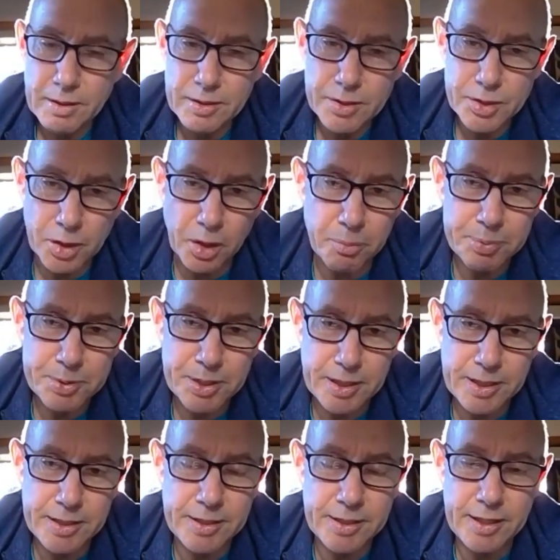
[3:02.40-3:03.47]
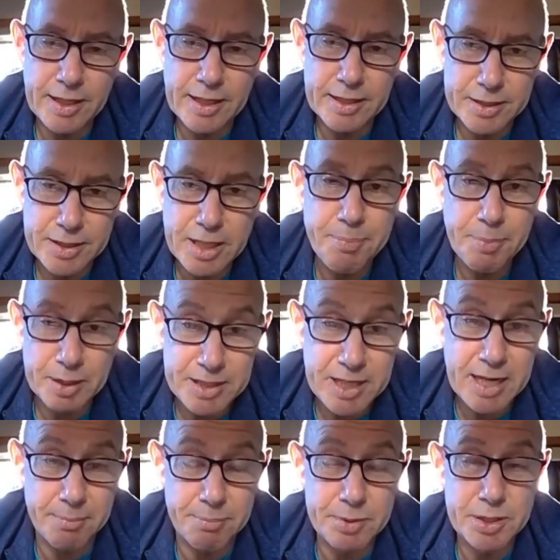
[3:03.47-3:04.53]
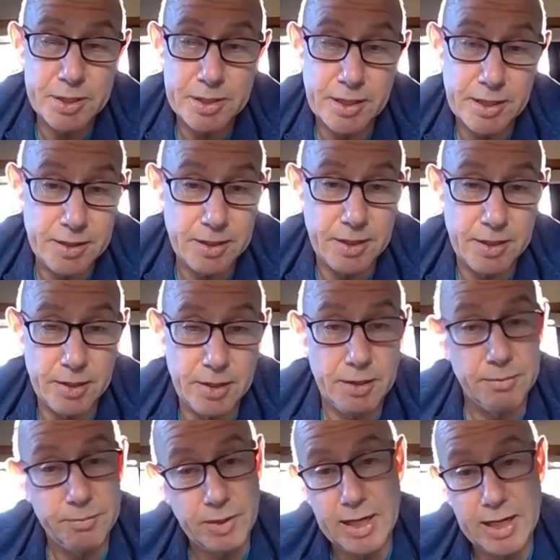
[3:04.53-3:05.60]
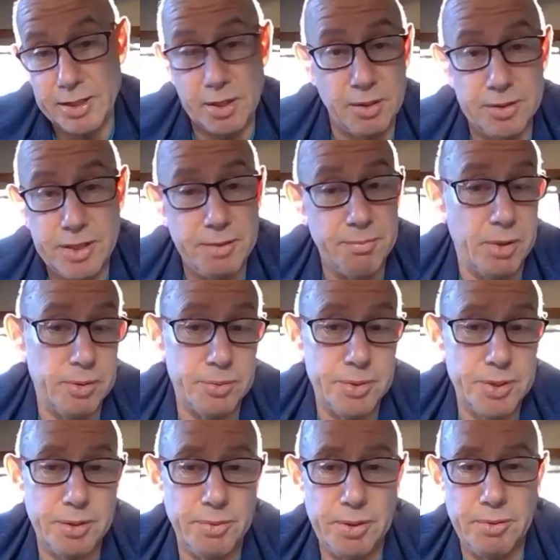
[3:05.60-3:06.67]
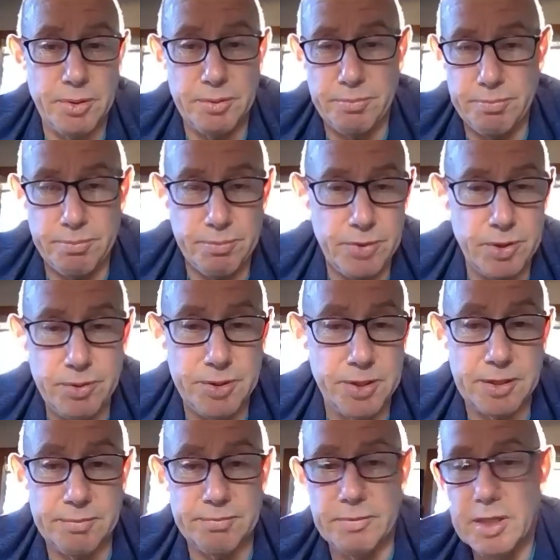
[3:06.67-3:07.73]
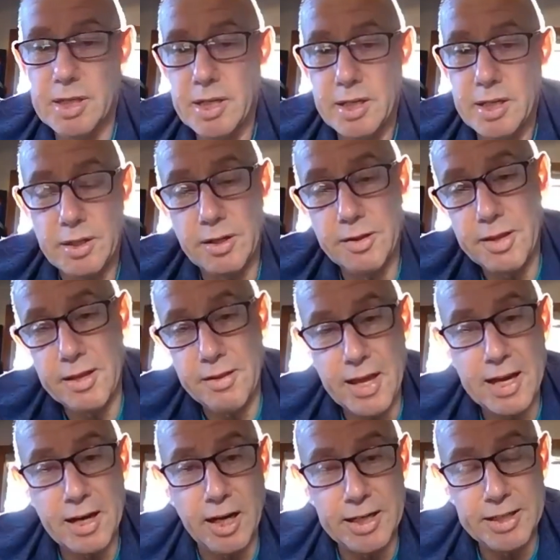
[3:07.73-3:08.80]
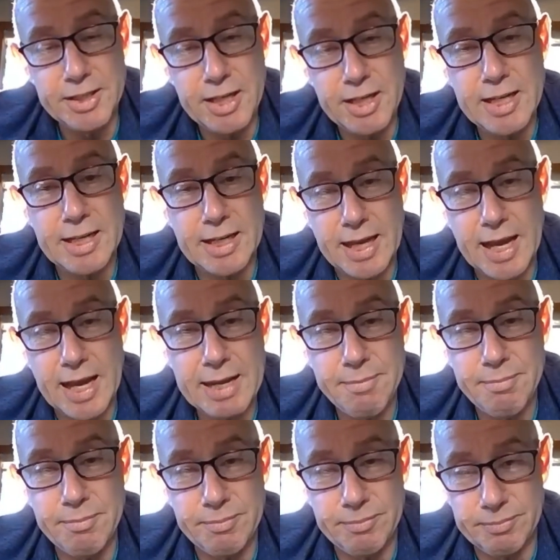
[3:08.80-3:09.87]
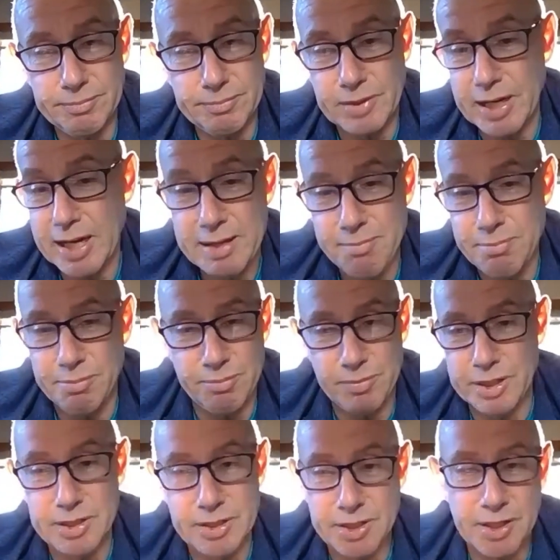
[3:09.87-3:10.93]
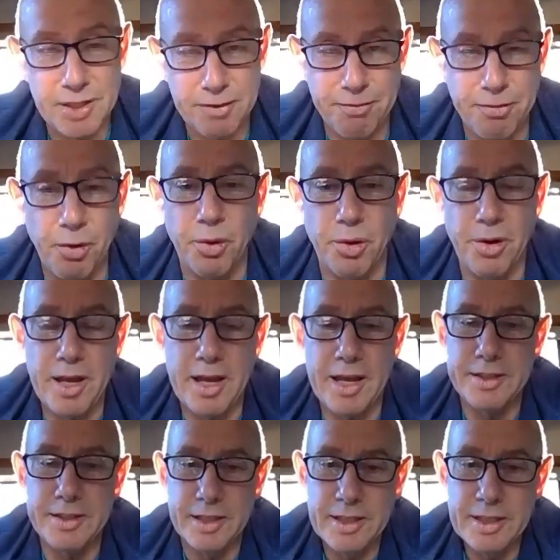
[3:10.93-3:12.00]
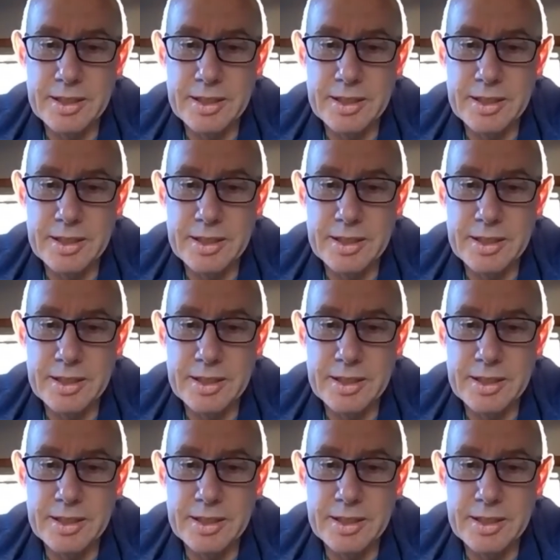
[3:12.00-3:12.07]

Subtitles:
stops in at deeper depths than the gas content models that we were using, you know, that idea came into the fore, and